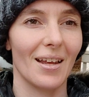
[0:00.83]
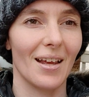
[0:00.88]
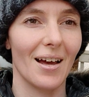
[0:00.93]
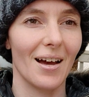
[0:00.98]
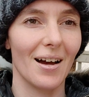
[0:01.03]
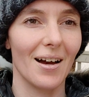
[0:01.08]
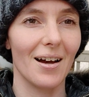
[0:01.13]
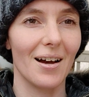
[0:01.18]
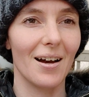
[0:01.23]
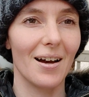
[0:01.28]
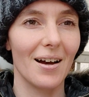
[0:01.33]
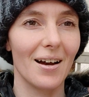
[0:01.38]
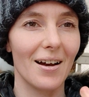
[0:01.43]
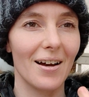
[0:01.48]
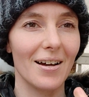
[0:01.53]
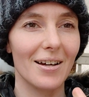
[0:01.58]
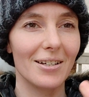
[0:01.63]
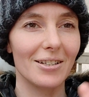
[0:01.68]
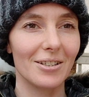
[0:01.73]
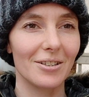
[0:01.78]

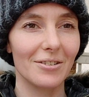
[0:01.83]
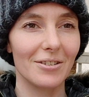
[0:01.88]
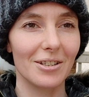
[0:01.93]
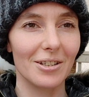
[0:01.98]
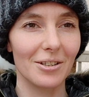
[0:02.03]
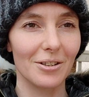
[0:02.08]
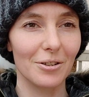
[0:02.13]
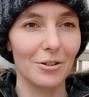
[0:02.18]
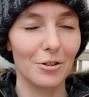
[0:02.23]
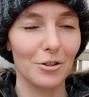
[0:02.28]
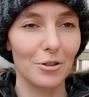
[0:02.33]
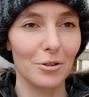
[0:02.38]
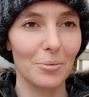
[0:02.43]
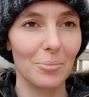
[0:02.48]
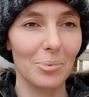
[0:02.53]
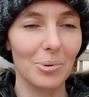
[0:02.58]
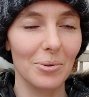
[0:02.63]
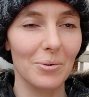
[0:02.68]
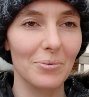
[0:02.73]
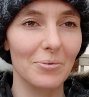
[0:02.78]
Hi
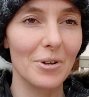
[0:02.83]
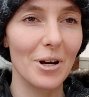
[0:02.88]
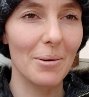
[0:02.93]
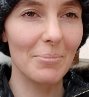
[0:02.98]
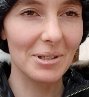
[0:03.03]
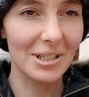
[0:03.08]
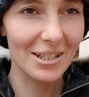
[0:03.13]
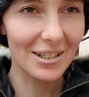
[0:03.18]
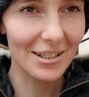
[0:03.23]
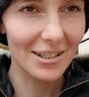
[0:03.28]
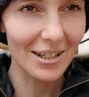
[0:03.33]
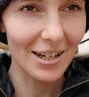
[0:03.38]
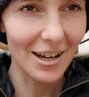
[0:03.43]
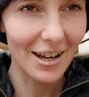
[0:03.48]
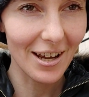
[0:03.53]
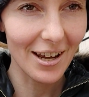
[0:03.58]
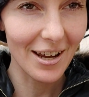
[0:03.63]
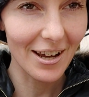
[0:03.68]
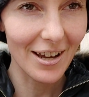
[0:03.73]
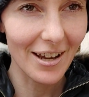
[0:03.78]
YouTube,
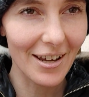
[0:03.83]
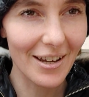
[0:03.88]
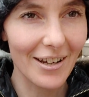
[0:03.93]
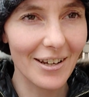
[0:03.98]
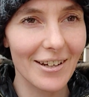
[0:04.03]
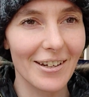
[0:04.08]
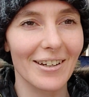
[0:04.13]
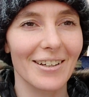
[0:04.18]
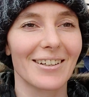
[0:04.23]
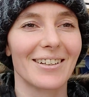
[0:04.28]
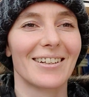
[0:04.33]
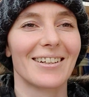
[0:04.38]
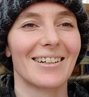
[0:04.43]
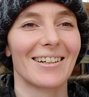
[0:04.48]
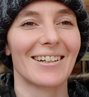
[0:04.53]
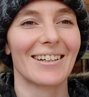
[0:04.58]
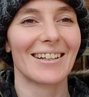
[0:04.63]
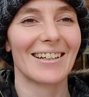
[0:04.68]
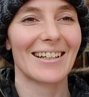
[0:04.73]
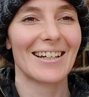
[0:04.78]
Rawmaste.
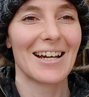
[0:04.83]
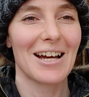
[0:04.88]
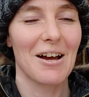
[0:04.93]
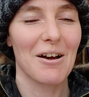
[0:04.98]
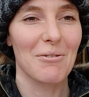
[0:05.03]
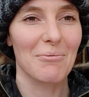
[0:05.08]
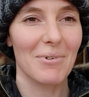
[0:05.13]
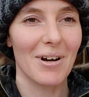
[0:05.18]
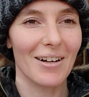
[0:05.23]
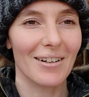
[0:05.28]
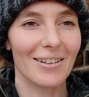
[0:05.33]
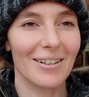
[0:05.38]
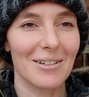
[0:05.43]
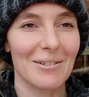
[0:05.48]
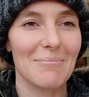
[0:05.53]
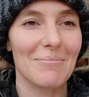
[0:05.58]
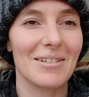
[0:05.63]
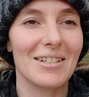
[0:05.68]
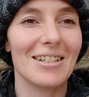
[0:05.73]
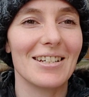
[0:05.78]

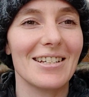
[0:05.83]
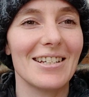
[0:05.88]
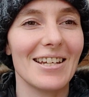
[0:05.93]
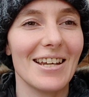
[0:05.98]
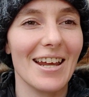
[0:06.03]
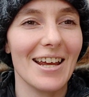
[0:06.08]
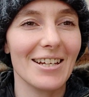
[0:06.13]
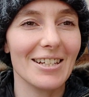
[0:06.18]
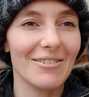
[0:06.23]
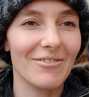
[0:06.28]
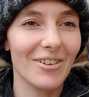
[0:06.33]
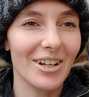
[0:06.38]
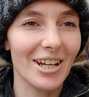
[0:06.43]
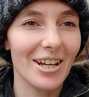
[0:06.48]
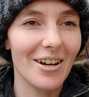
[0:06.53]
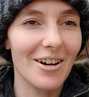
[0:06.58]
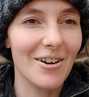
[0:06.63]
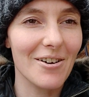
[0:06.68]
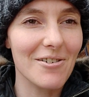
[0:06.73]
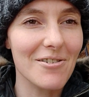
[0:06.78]
Welcome to today's
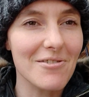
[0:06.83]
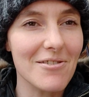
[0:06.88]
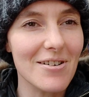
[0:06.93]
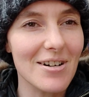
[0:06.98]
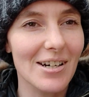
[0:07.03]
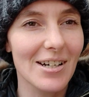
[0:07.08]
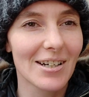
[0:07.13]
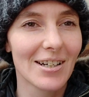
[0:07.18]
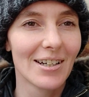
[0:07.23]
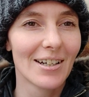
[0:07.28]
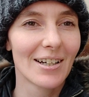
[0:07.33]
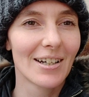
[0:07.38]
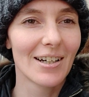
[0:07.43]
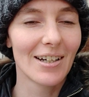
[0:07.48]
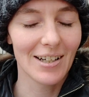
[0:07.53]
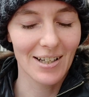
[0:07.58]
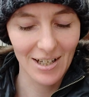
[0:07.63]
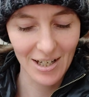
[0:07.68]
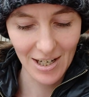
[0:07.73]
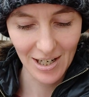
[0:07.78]
video.
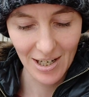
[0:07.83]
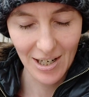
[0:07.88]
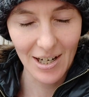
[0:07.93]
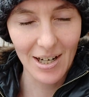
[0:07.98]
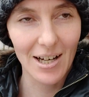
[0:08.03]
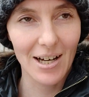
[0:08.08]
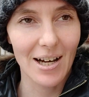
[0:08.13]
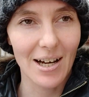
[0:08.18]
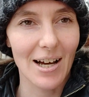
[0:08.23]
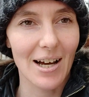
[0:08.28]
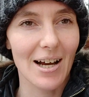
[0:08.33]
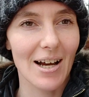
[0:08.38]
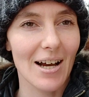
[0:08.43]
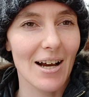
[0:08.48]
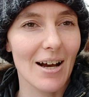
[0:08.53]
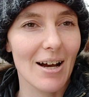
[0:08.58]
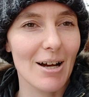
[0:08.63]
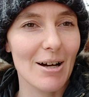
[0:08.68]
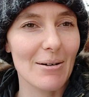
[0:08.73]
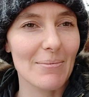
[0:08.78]

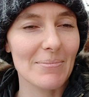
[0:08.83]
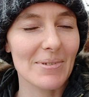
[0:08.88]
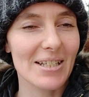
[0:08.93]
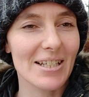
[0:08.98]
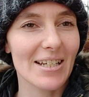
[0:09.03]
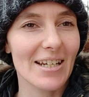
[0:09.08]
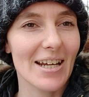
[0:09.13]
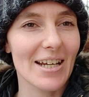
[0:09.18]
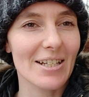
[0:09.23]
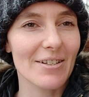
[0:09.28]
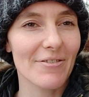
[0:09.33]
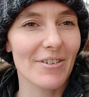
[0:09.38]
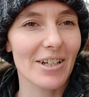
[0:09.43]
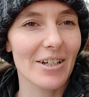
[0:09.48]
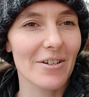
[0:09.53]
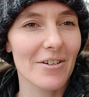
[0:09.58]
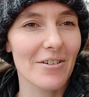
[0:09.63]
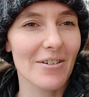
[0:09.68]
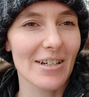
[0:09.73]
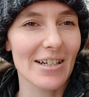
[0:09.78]
Today's
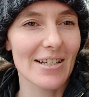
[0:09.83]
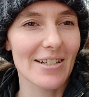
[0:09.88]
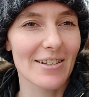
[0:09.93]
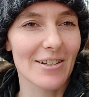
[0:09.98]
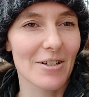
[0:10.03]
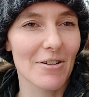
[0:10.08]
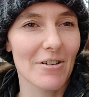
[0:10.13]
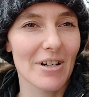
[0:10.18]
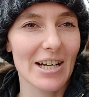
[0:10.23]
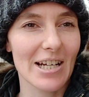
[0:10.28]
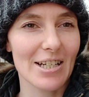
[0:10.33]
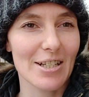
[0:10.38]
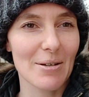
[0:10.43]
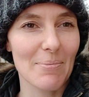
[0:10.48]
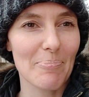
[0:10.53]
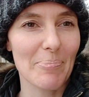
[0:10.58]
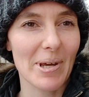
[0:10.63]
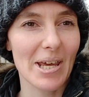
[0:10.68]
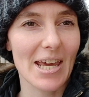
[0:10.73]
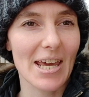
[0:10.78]
video is going to
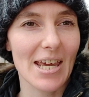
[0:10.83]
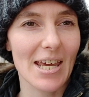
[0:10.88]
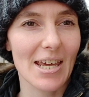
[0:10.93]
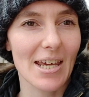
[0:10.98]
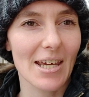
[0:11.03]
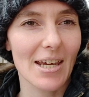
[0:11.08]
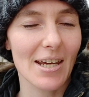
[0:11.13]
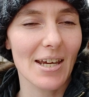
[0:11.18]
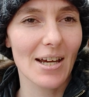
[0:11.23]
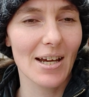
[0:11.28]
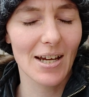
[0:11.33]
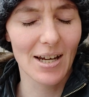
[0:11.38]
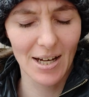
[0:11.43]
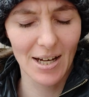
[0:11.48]
be